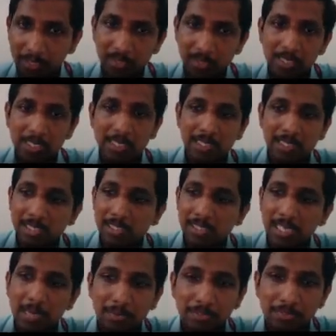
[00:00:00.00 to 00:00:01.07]
So in these
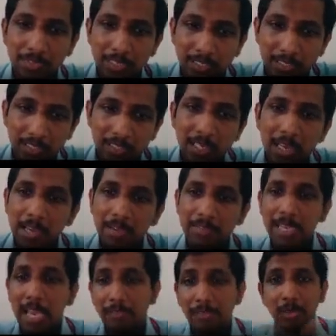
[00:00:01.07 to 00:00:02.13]
type of cases,
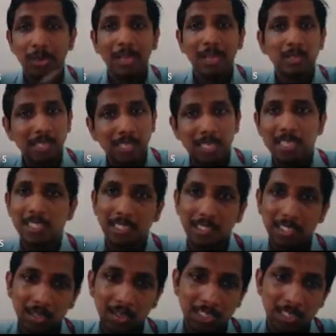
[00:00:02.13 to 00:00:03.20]
we have to actually consider
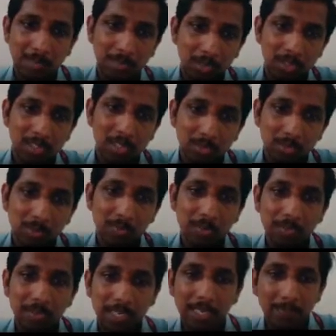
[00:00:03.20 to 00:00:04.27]
the torsion, because this will
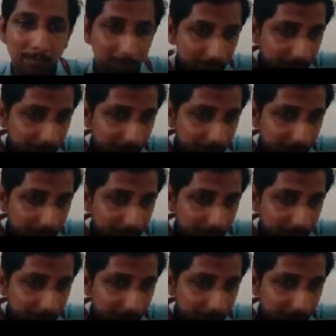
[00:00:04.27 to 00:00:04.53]
be very